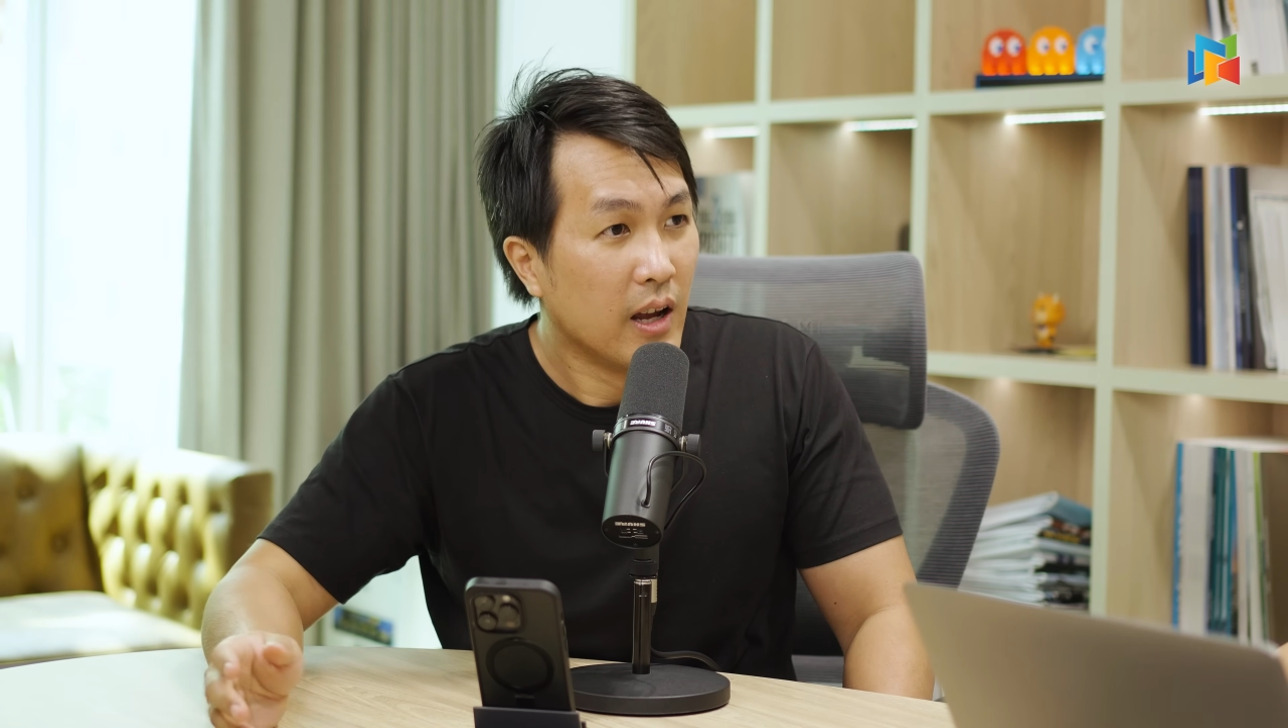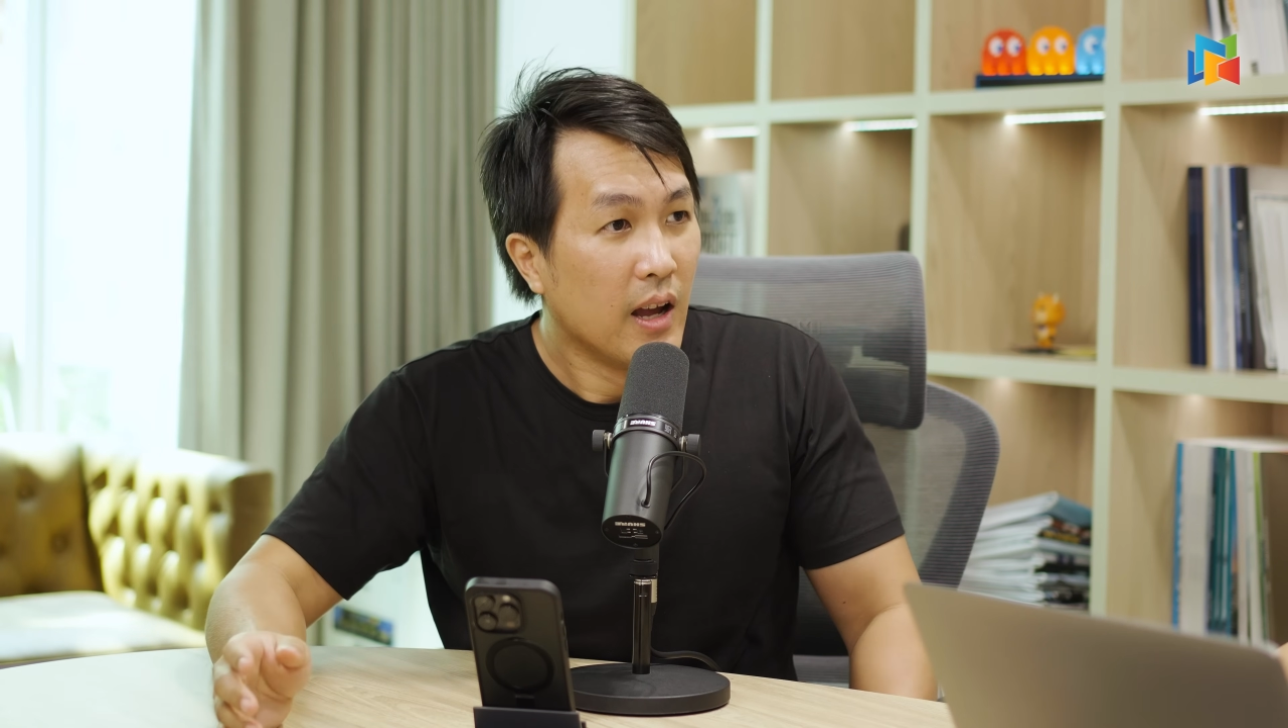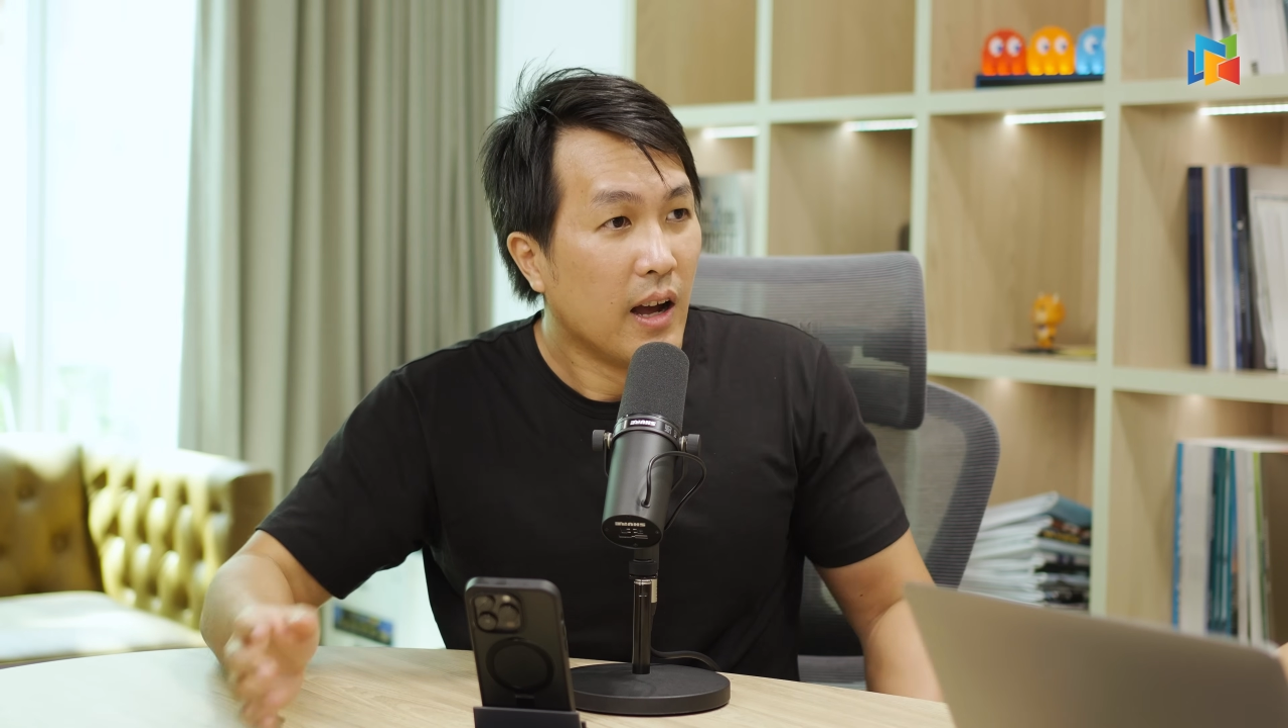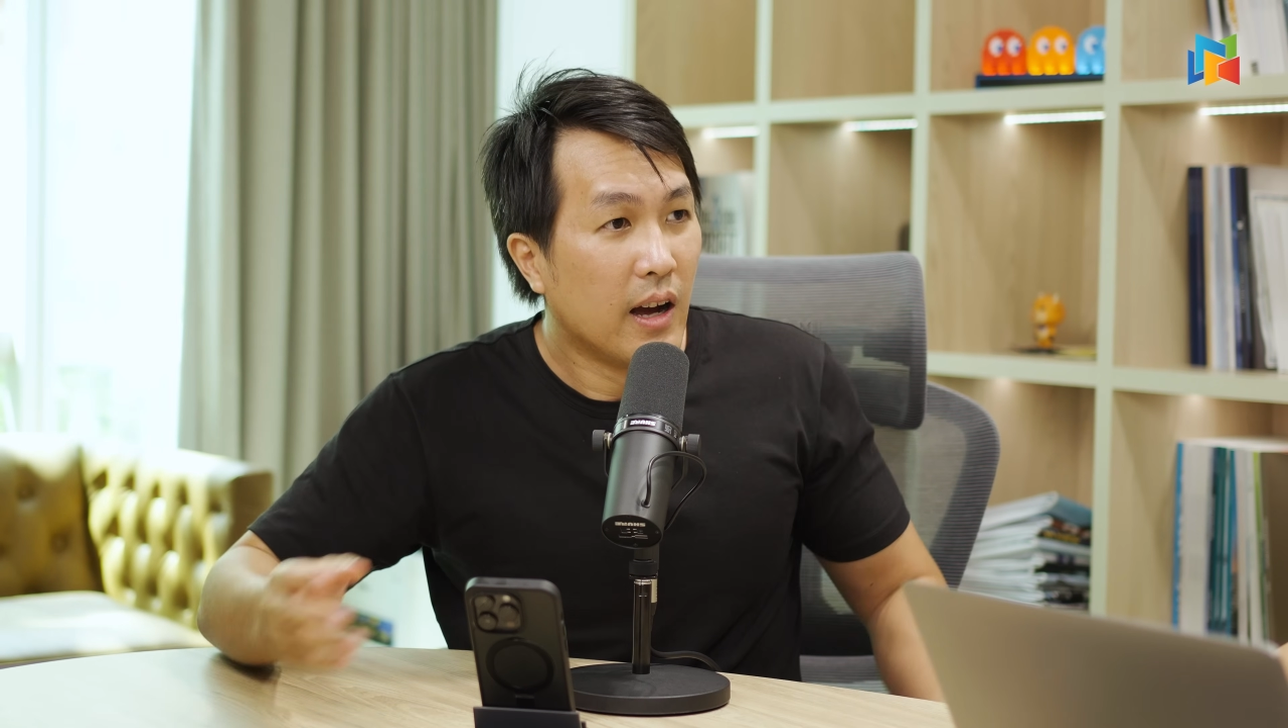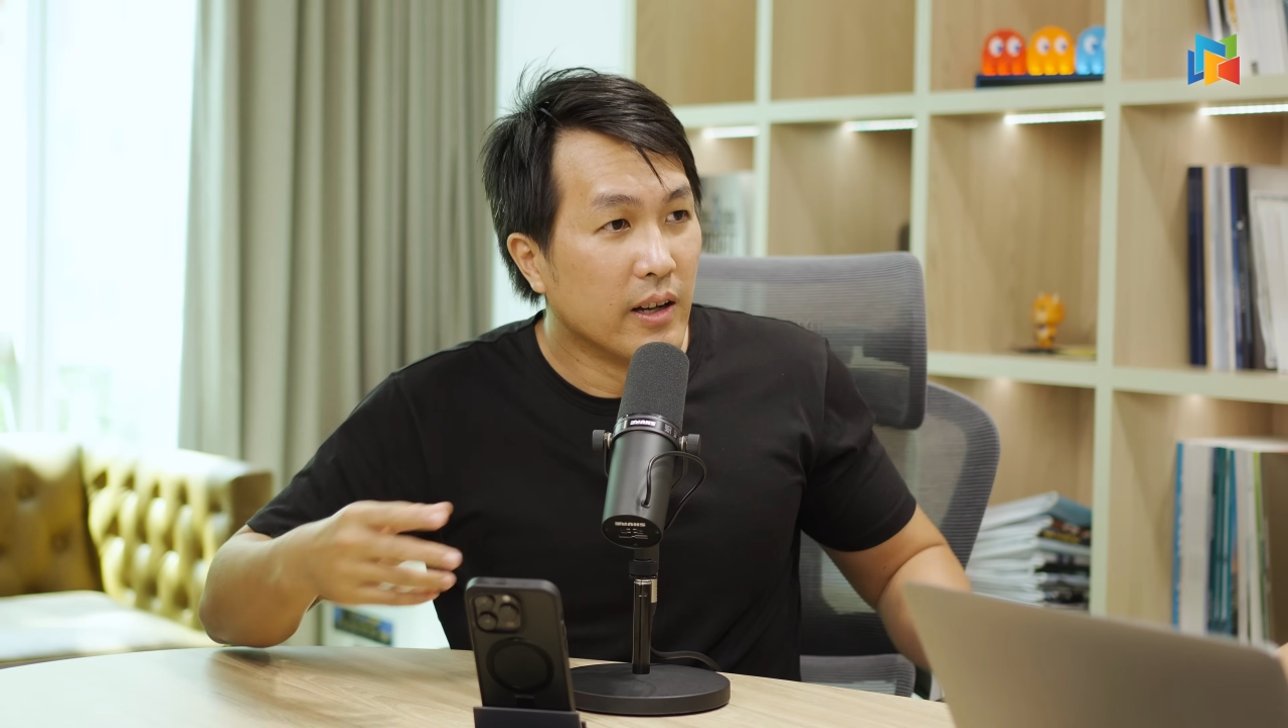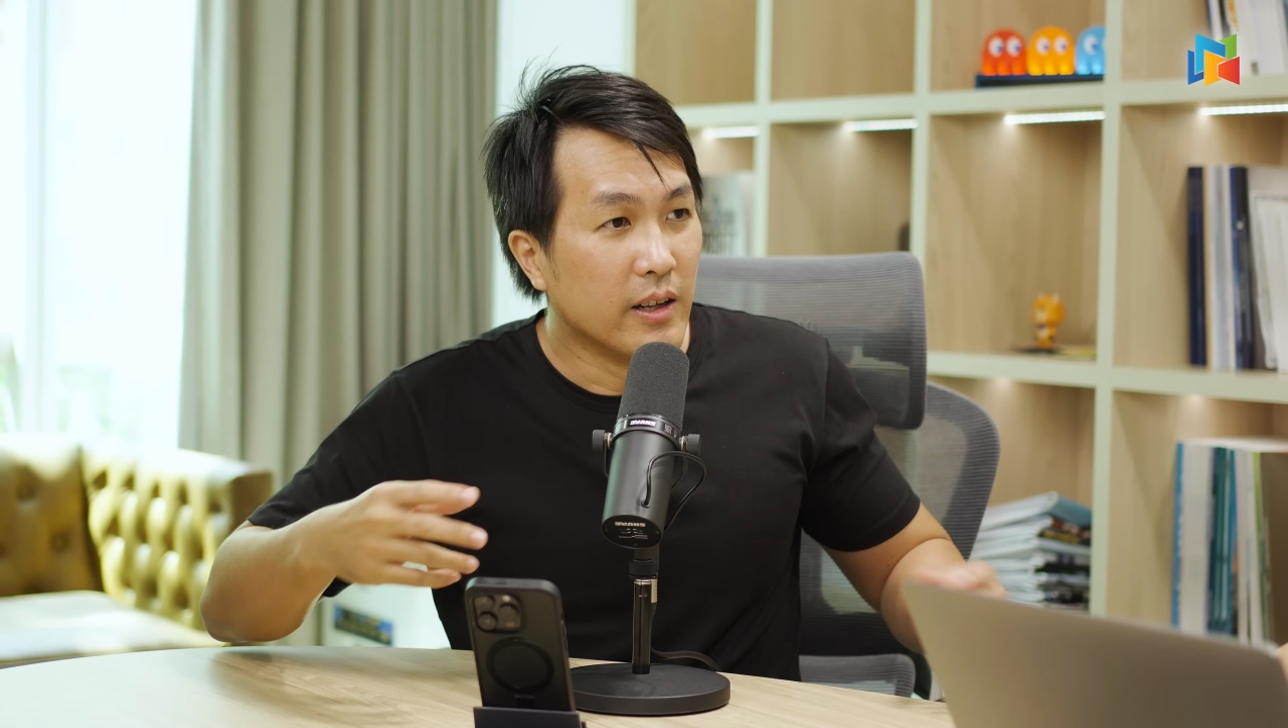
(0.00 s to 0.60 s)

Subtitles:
Yeah.